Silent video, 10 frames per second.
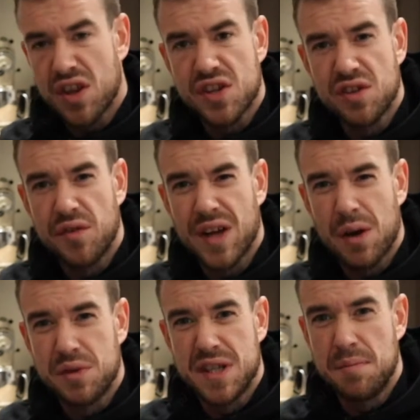of the stuff that I
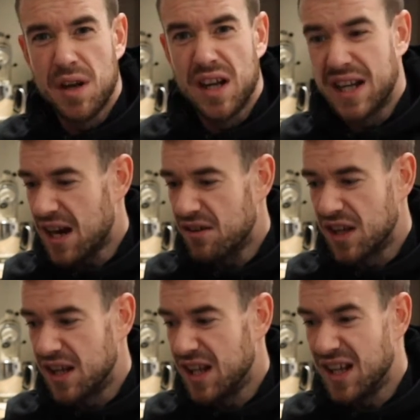would typically carry
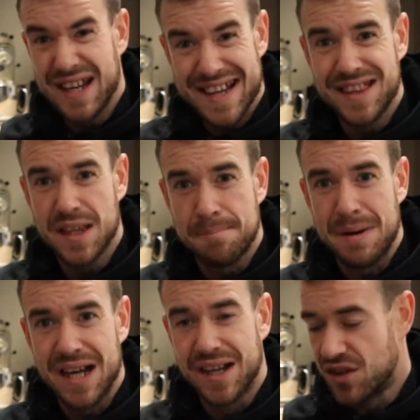in here in the
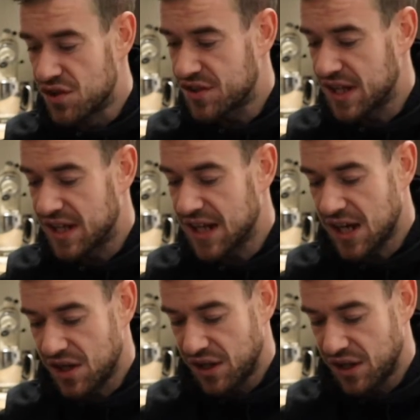bag and just take it out